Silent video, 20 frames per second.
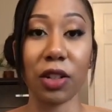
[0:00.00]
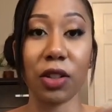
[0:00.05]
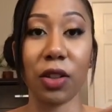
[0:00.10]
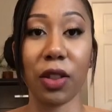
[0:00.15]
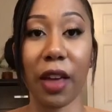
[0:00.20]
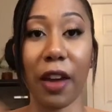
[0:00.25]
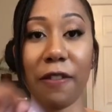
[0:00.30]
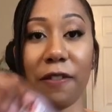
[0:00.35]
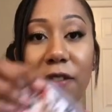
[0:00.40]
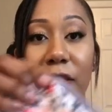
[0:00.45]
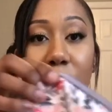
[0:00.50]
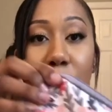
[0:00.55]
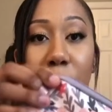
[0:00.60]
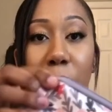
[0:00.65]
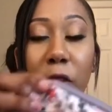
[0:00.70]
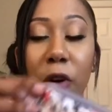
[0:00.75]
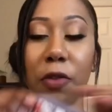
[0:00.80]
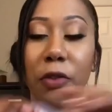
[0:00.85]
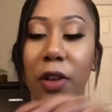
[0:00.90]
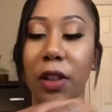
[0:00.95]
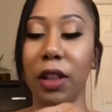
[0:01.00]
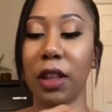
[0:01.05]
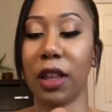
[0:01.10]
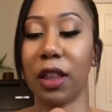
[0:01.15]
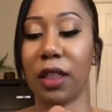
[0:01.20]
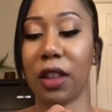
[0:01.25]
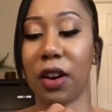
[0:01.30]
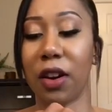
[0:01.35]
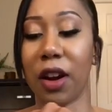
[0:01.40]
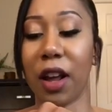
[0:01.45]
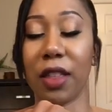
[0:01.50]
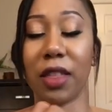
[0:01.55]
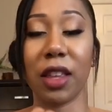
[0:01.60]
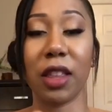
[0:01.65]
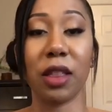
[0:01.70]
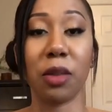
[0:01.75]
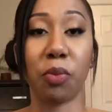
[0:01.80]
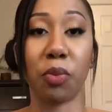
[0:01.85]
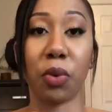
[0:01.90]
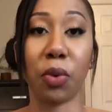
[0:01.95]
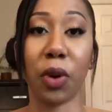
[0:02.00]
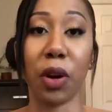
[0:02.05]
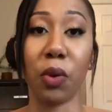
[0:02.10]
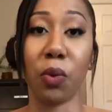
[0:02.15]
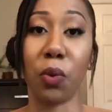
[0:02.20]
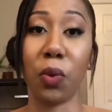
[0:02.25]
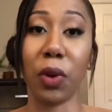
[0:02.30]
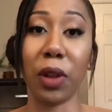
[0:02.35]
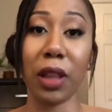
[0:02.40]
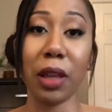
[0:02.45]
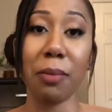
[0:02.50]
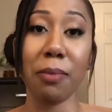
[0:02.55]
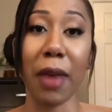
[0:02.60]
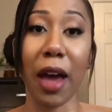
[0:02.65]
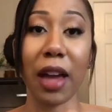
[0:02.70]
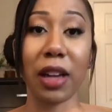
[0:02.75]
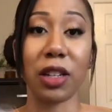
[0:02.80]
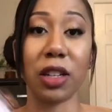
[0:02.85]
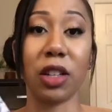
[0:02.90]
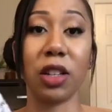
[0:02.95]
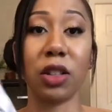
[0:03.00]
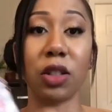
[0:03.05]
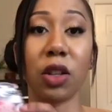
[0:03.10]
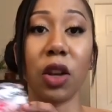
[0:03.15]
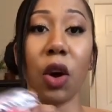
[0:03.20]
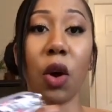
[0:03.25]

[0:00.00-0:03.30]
So that fit perfectly in there. And I think the print really matches